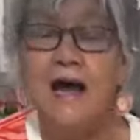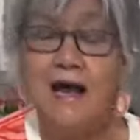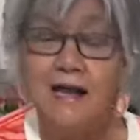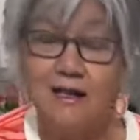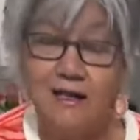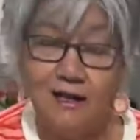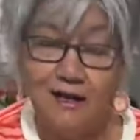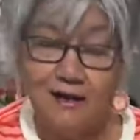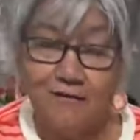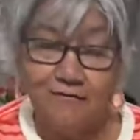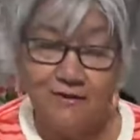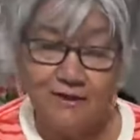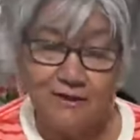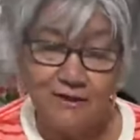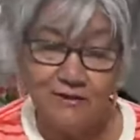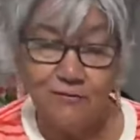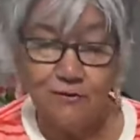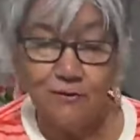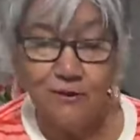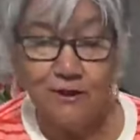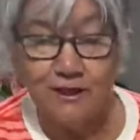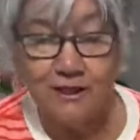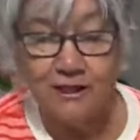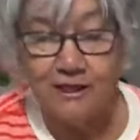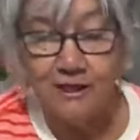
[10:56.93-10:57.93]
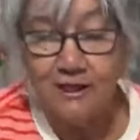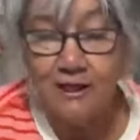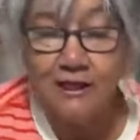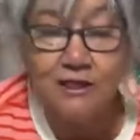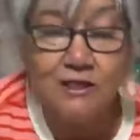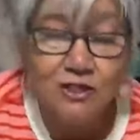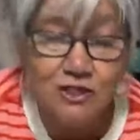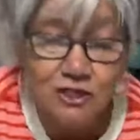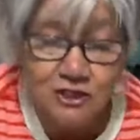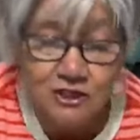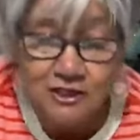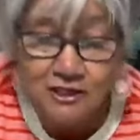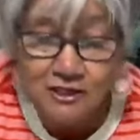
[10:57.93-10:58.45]
I love this for the
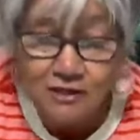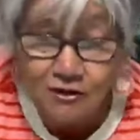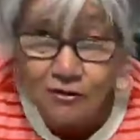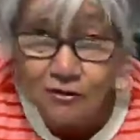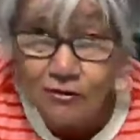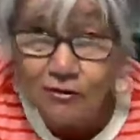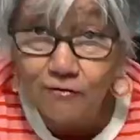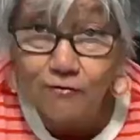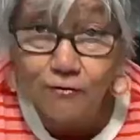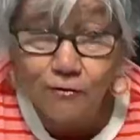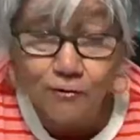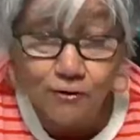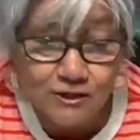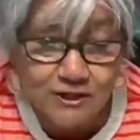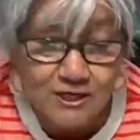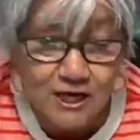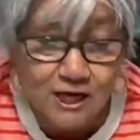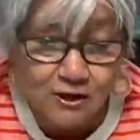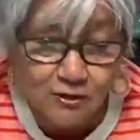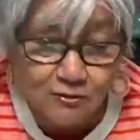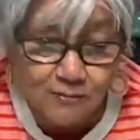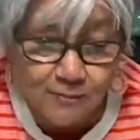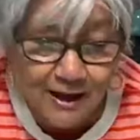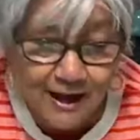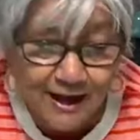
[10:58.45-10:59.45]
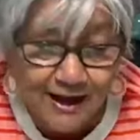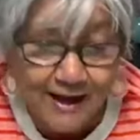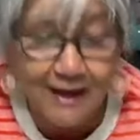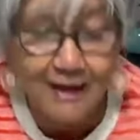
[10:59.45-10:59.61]
kitchen or for a tote